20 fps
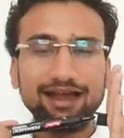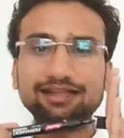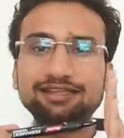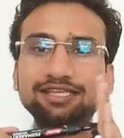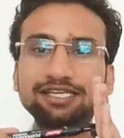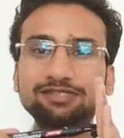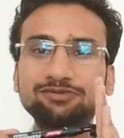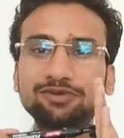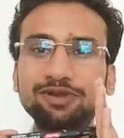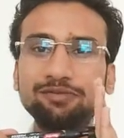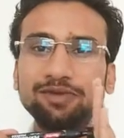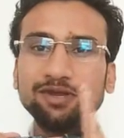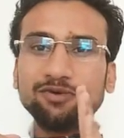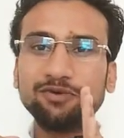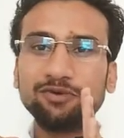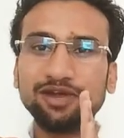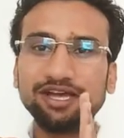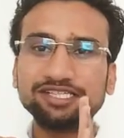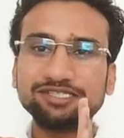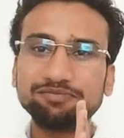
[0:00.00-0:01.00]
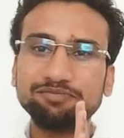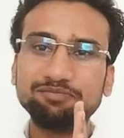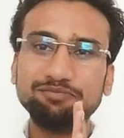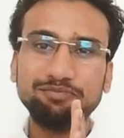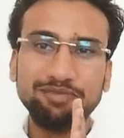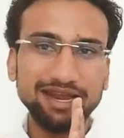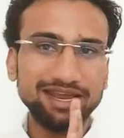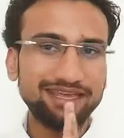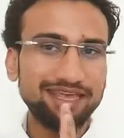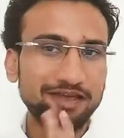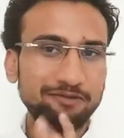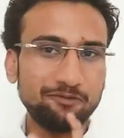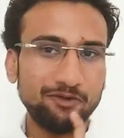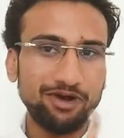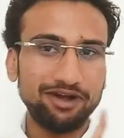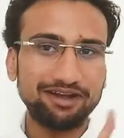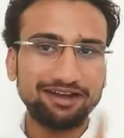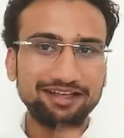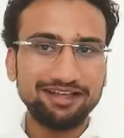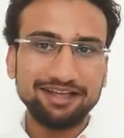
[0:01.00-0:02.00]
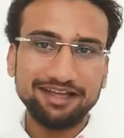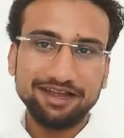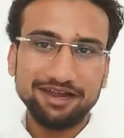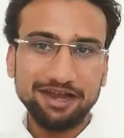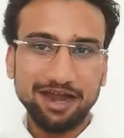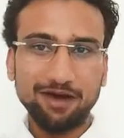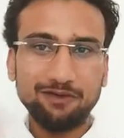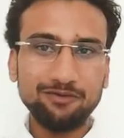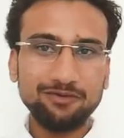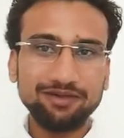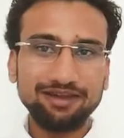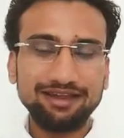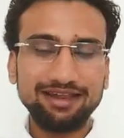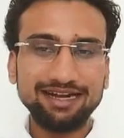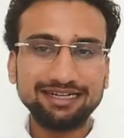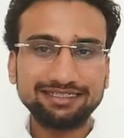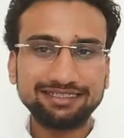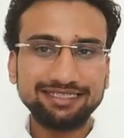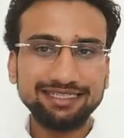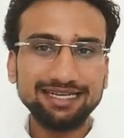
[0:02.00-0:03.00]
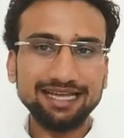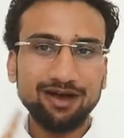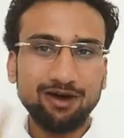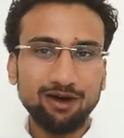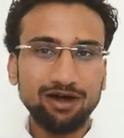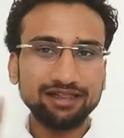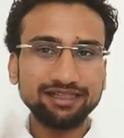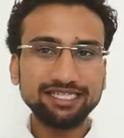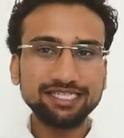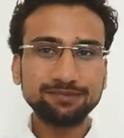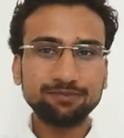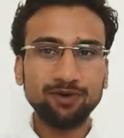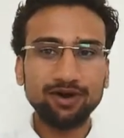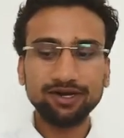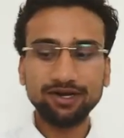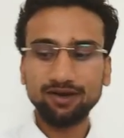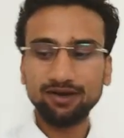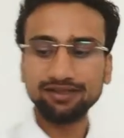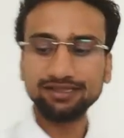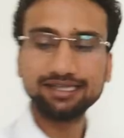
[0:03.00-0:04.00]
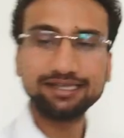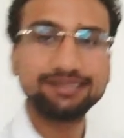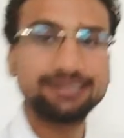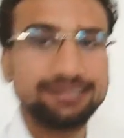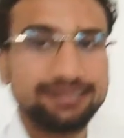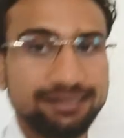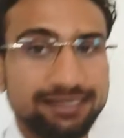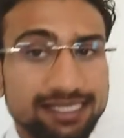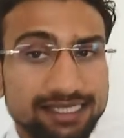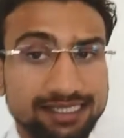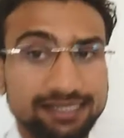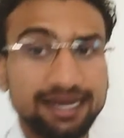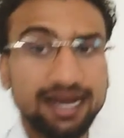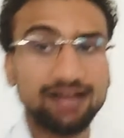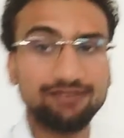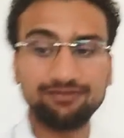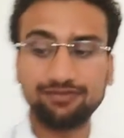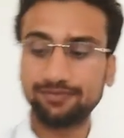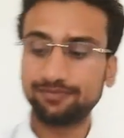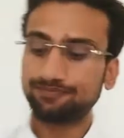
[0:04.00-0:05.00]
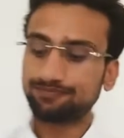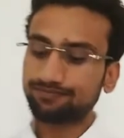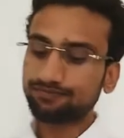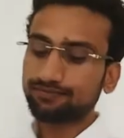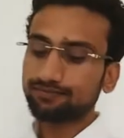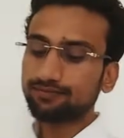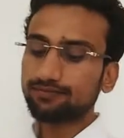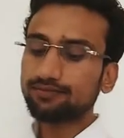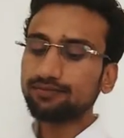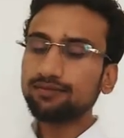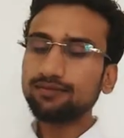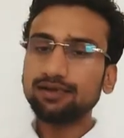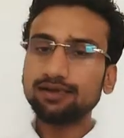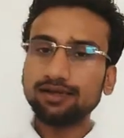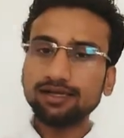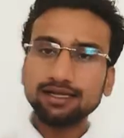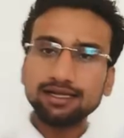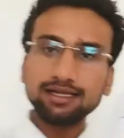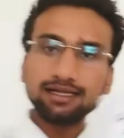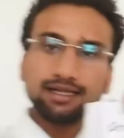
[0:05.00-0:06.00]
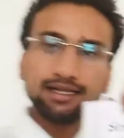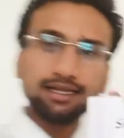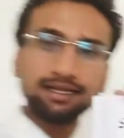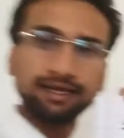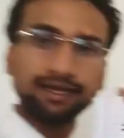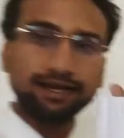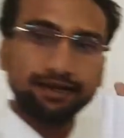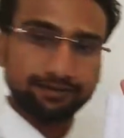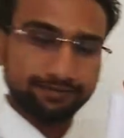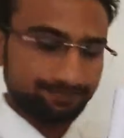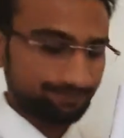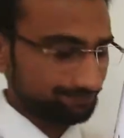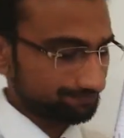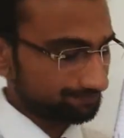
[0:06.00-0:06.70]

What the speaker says: this will be known as breaking point. Now let's see all these points on this graph. Here,